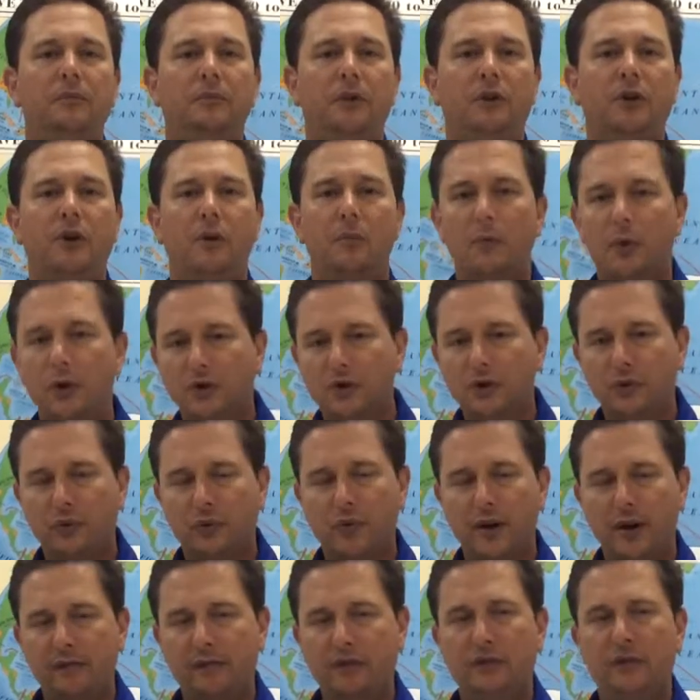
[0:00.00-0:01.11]
commercial
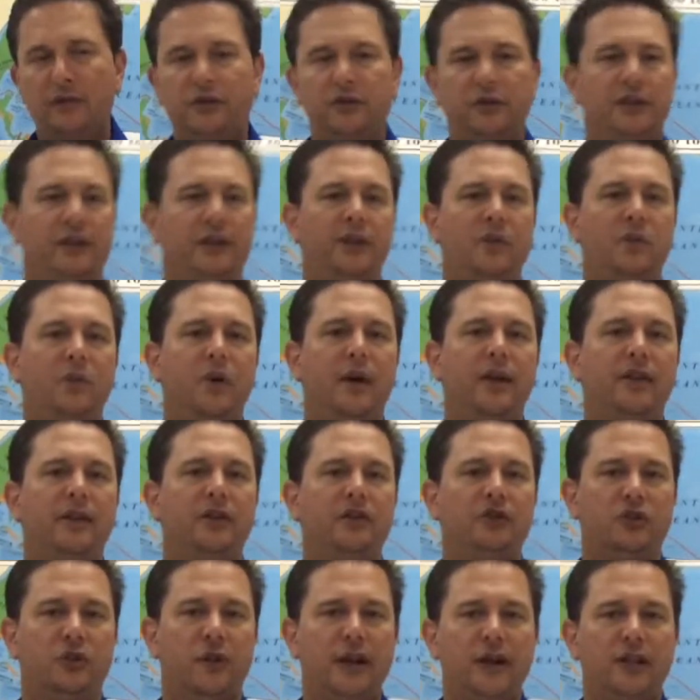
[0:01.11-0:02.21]
revolution and the way that
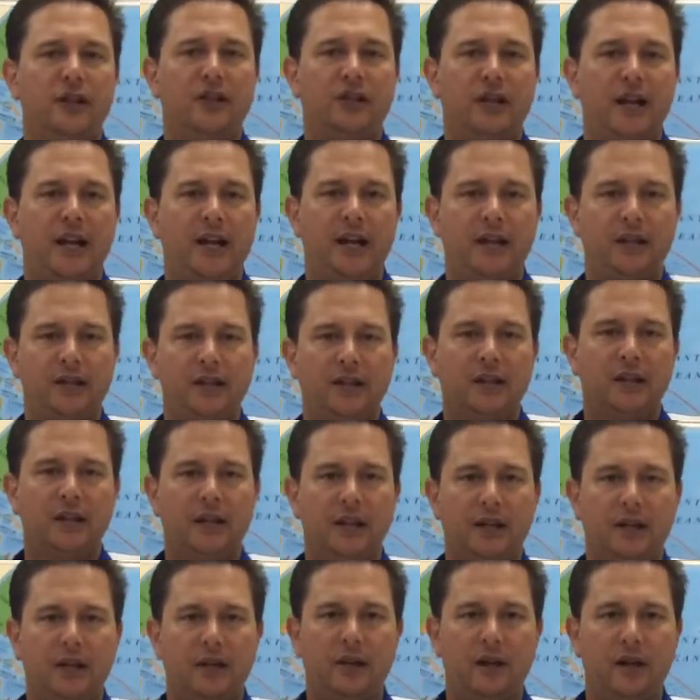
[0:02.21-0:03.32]
trade changed
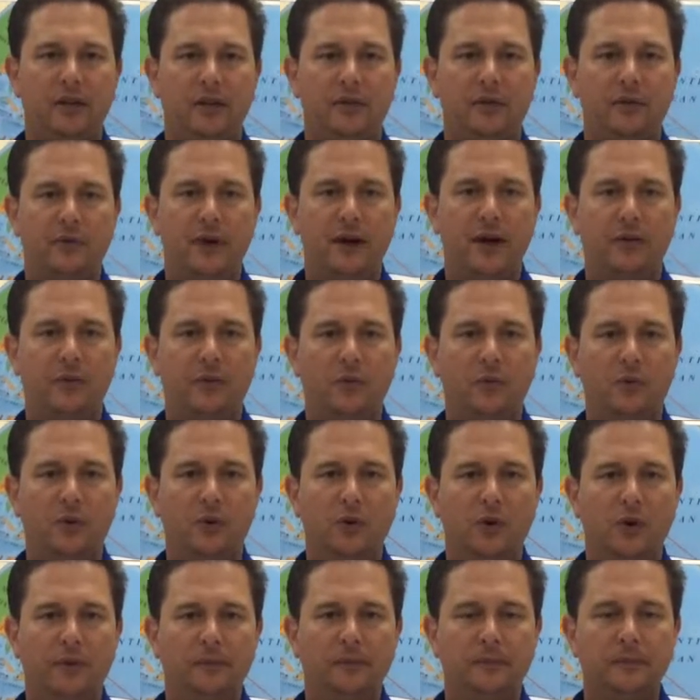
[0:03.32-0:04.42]
throughout the
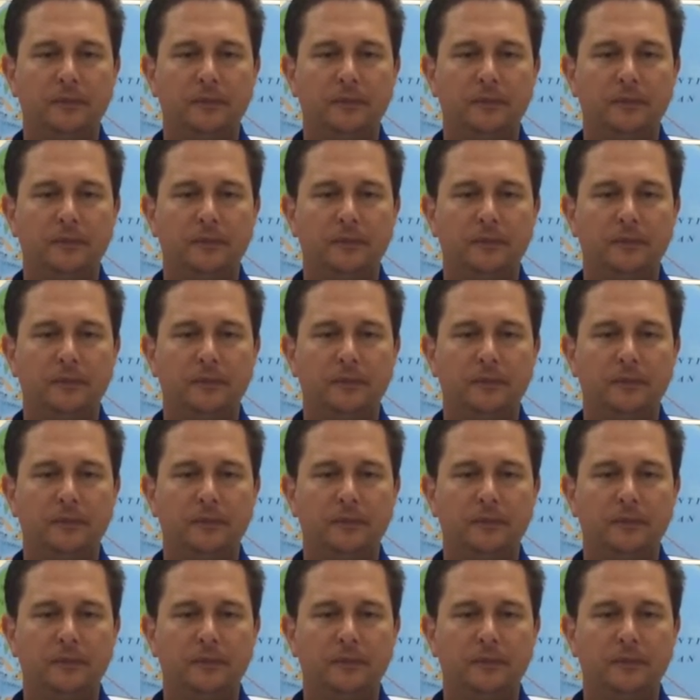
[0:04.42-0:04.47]
world.